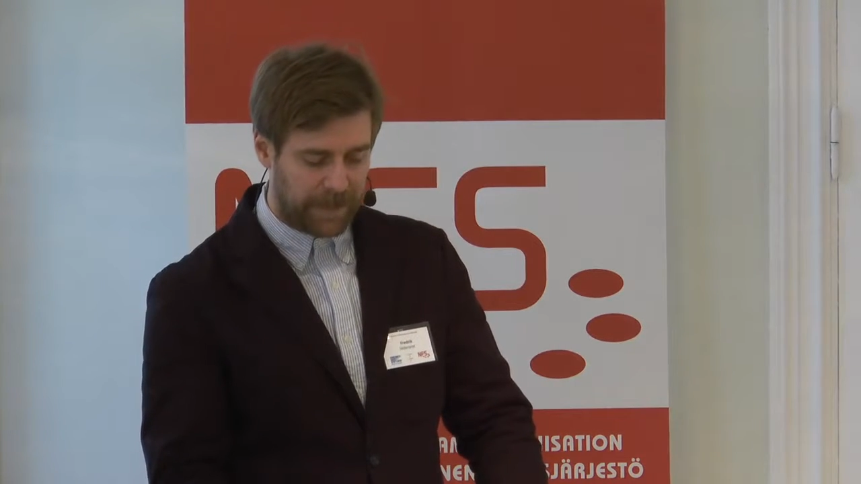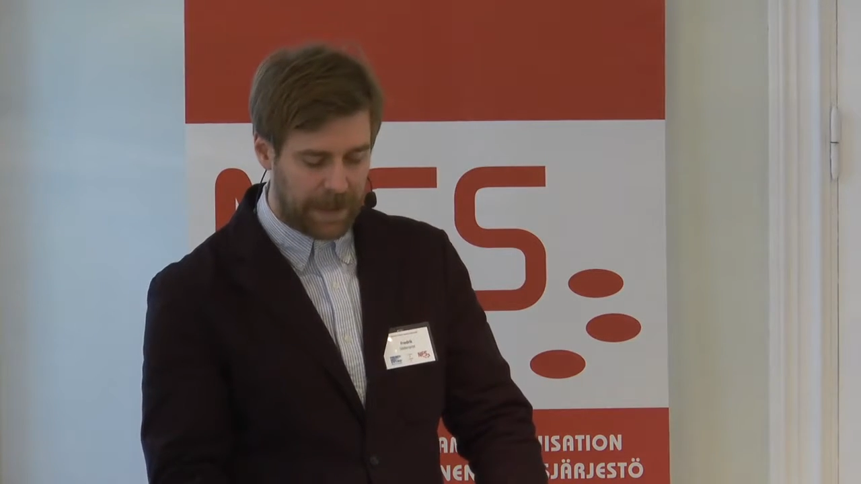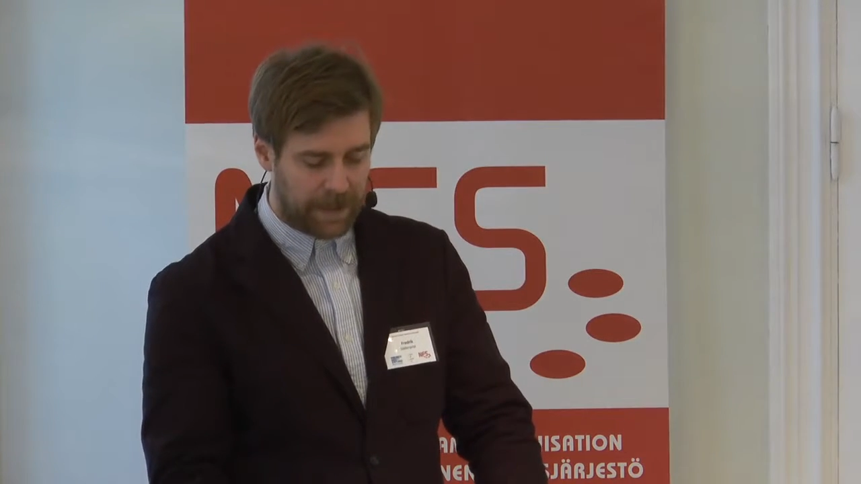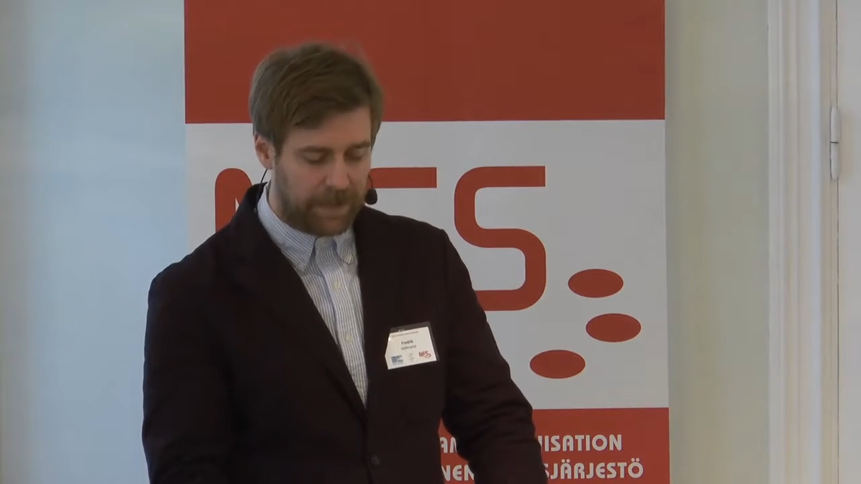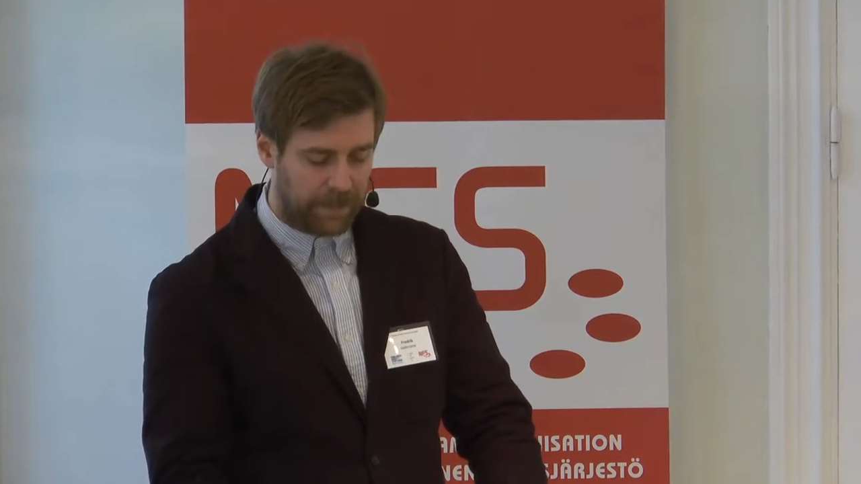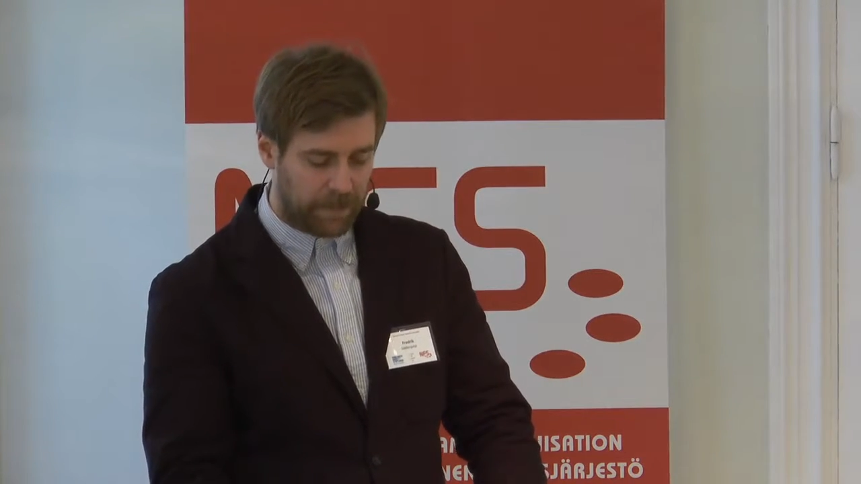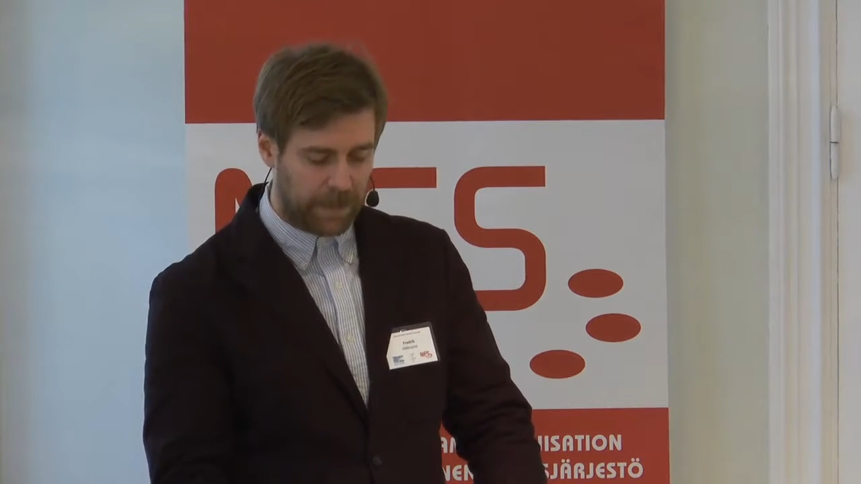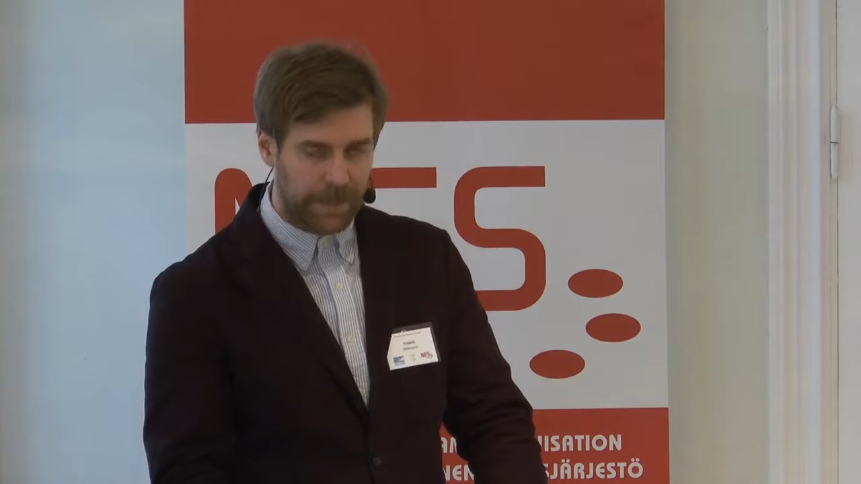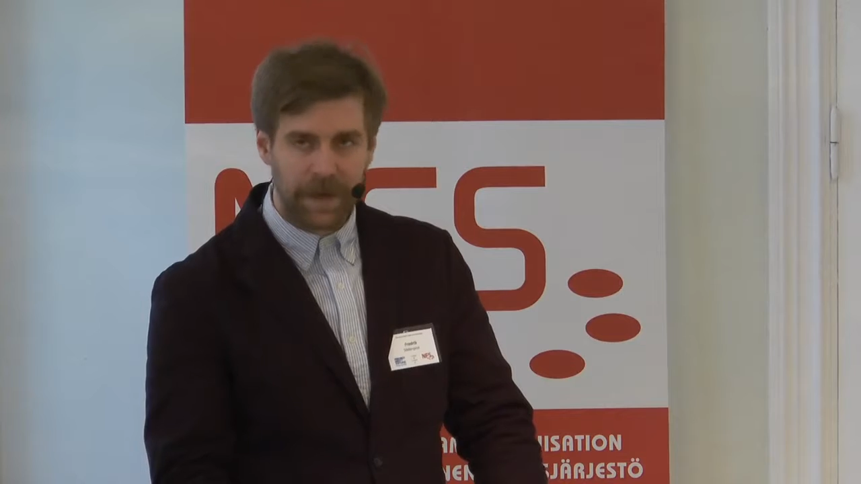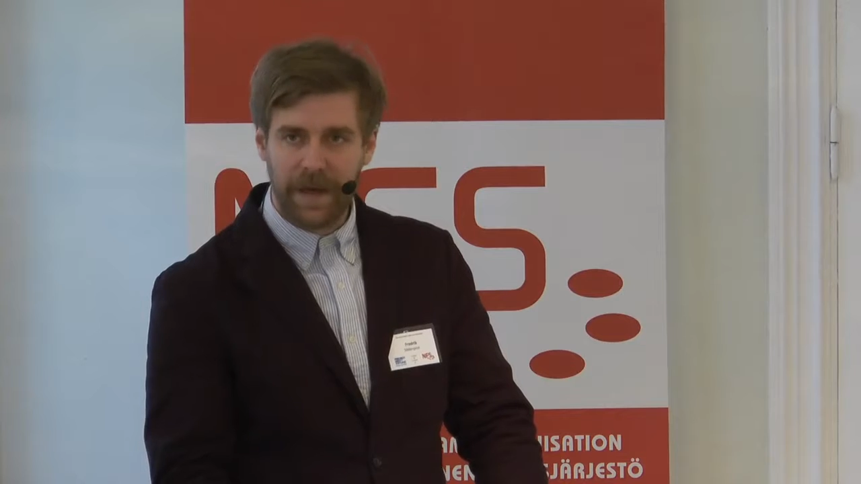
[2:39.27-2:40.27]
did
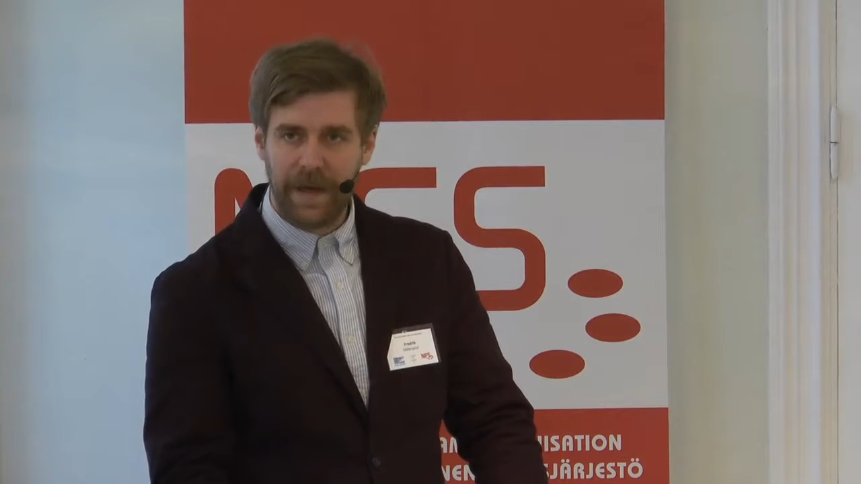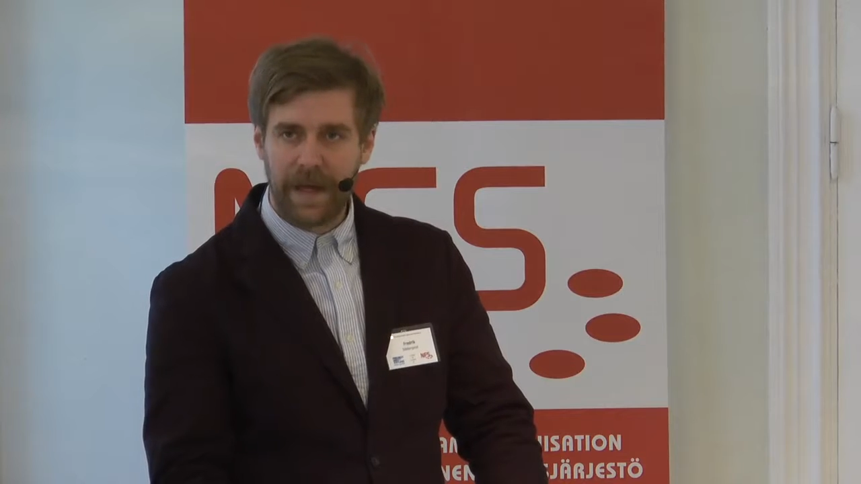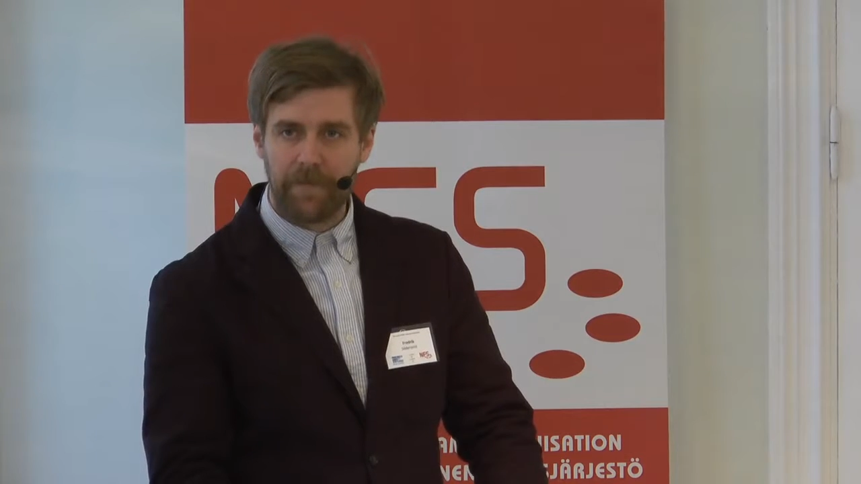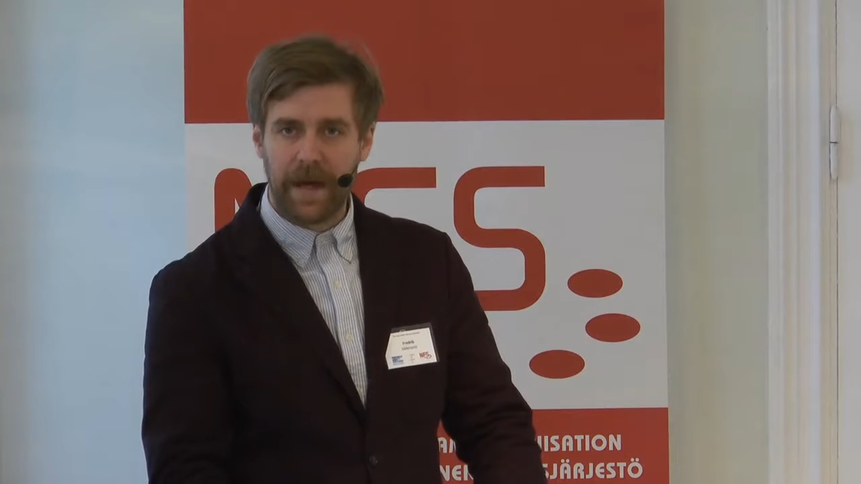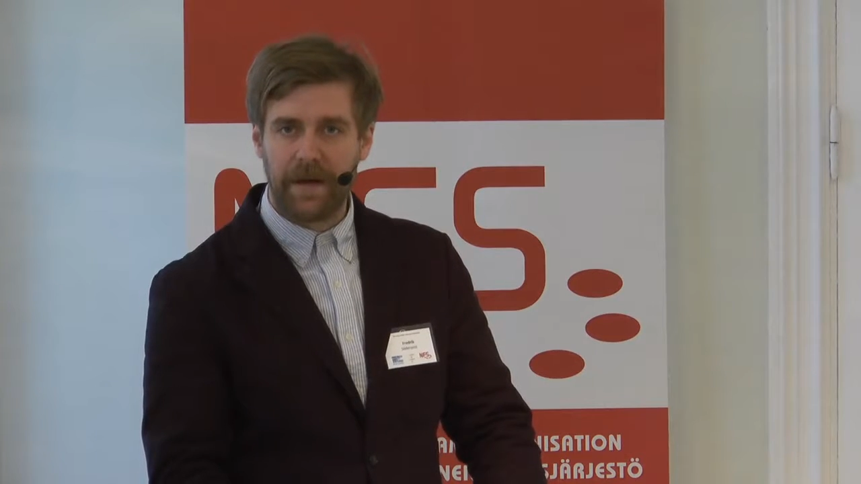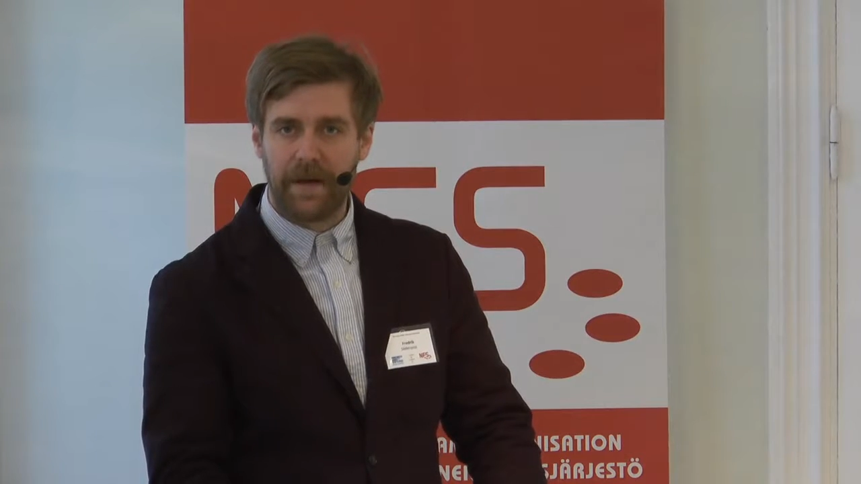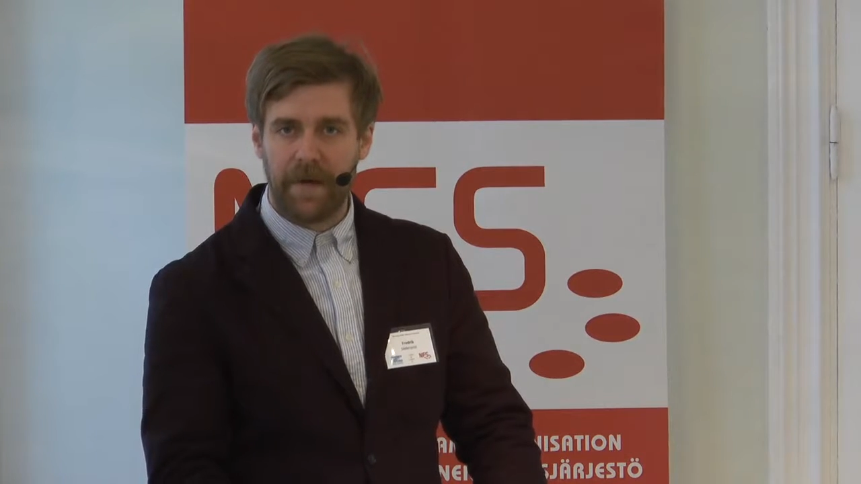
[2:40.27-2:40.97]
was it made it